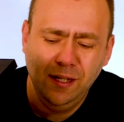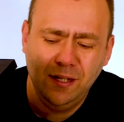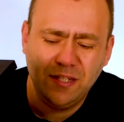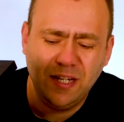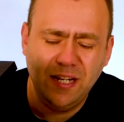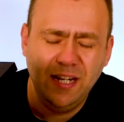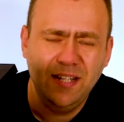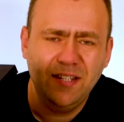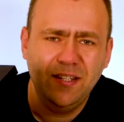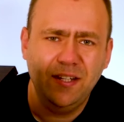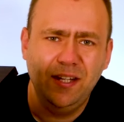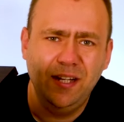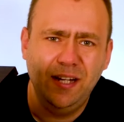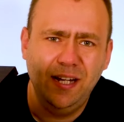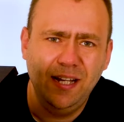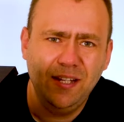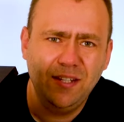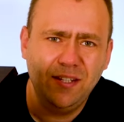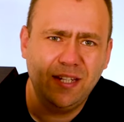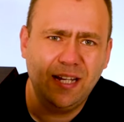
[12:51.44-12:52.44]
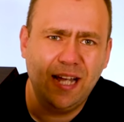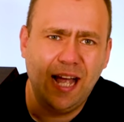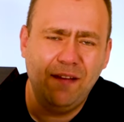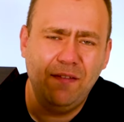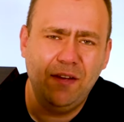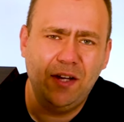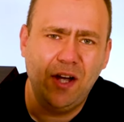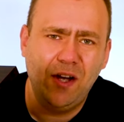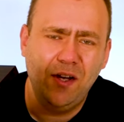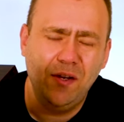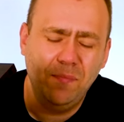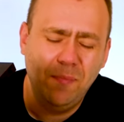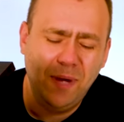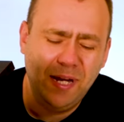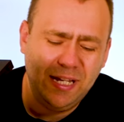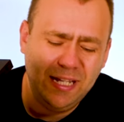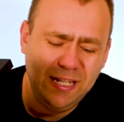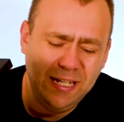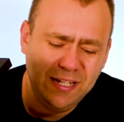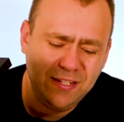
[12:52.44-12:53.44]
So let's uh, let's have a go at
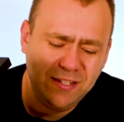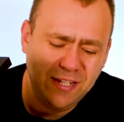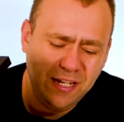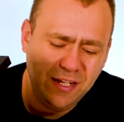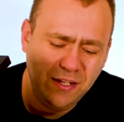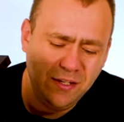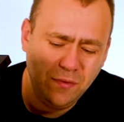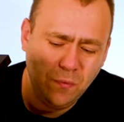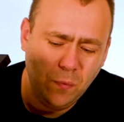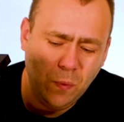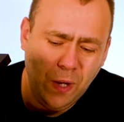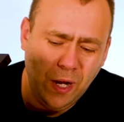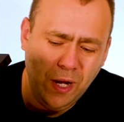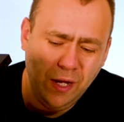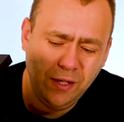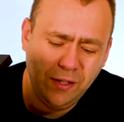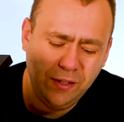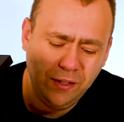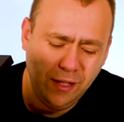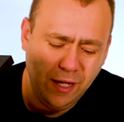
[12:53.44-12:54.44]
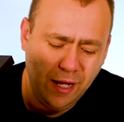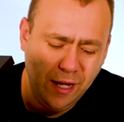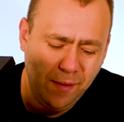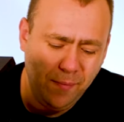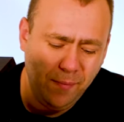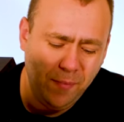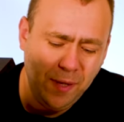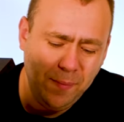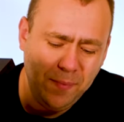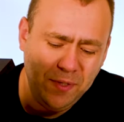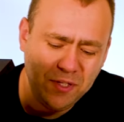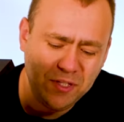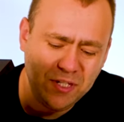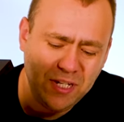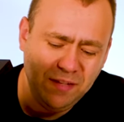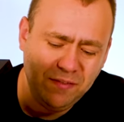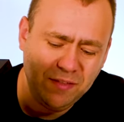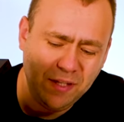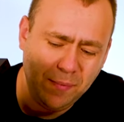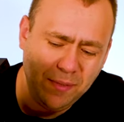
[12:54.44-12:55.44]
making this thing work. Um, let me just
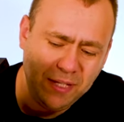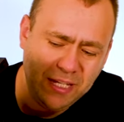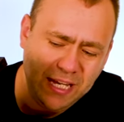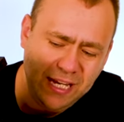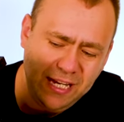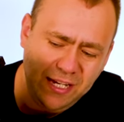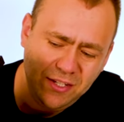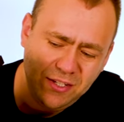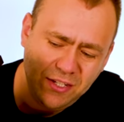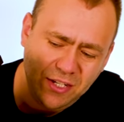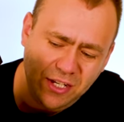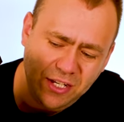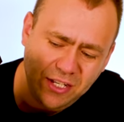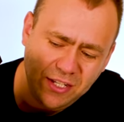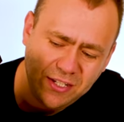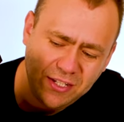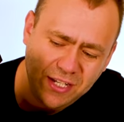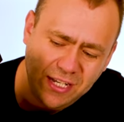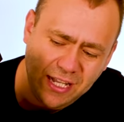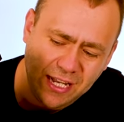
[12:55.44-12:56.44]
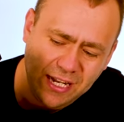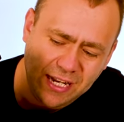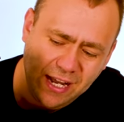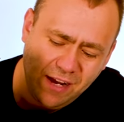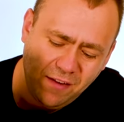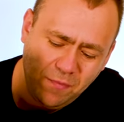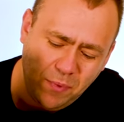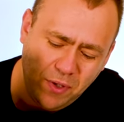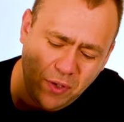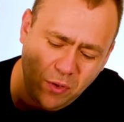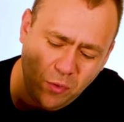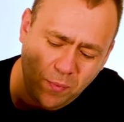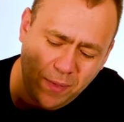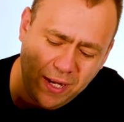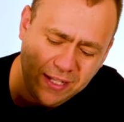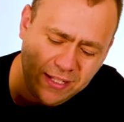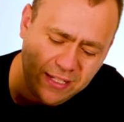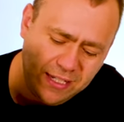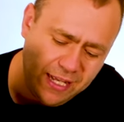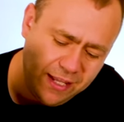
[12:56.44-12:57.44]
lift up the keys so you can see that now, put it all
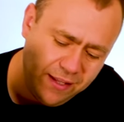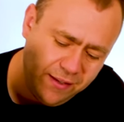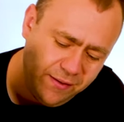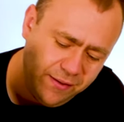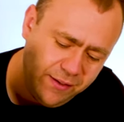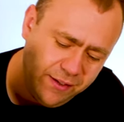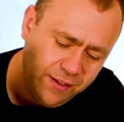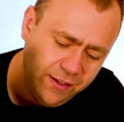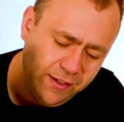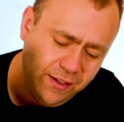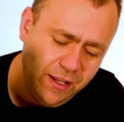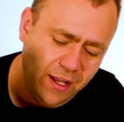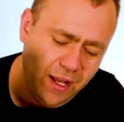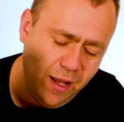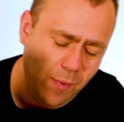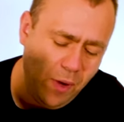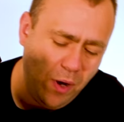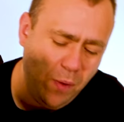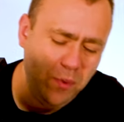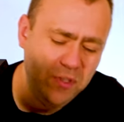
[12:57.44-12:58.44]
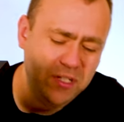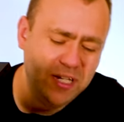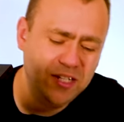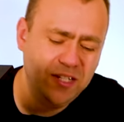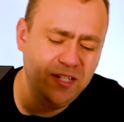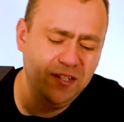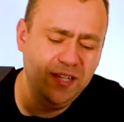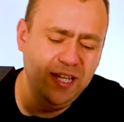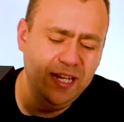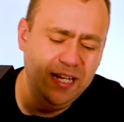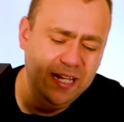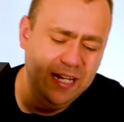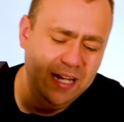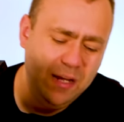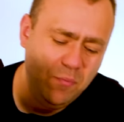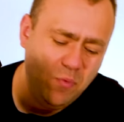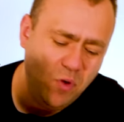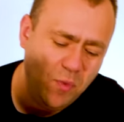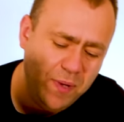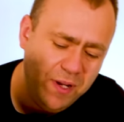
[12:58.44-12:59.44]
back together. Um, I was actually thinking
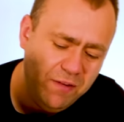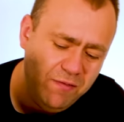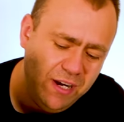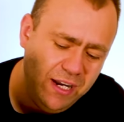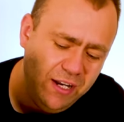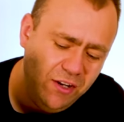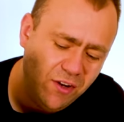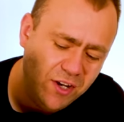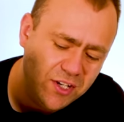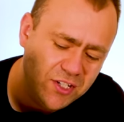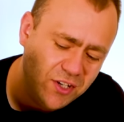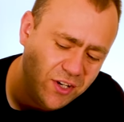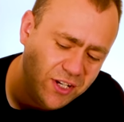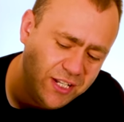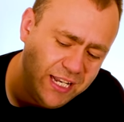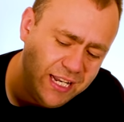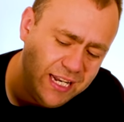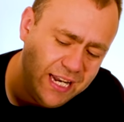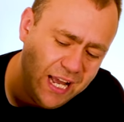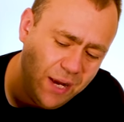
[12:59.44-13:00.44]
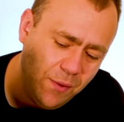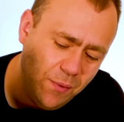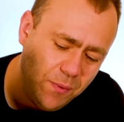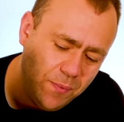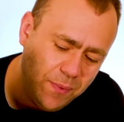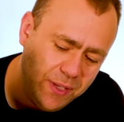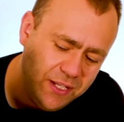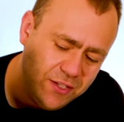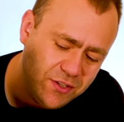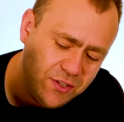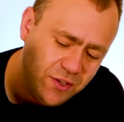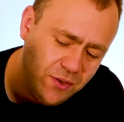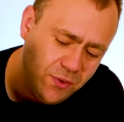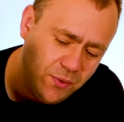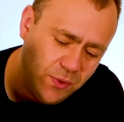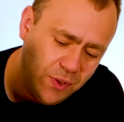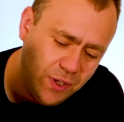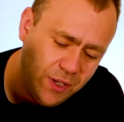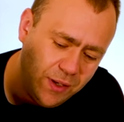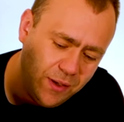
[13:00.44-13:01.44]
that probably a really nice idea now would be
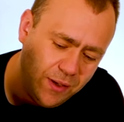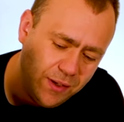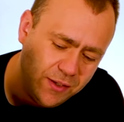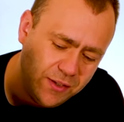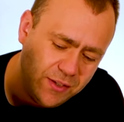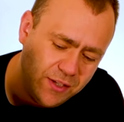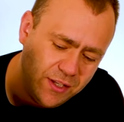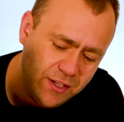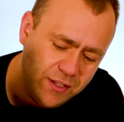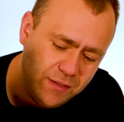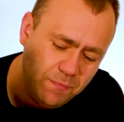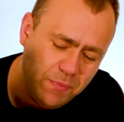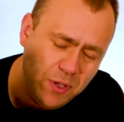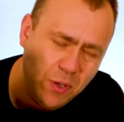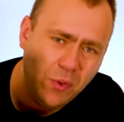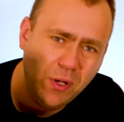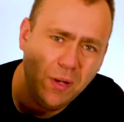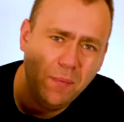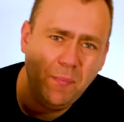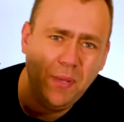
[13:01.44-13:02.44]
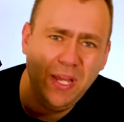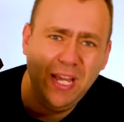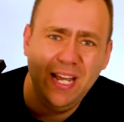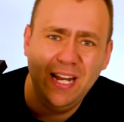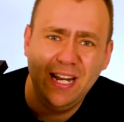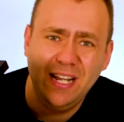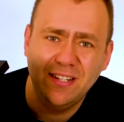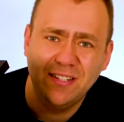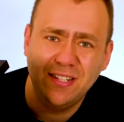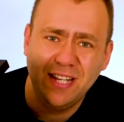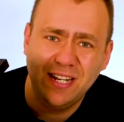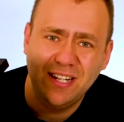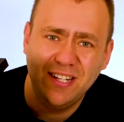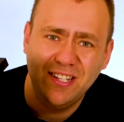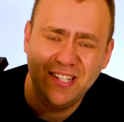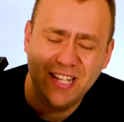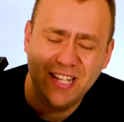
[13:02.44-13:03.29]
to uh, to build a pianist that could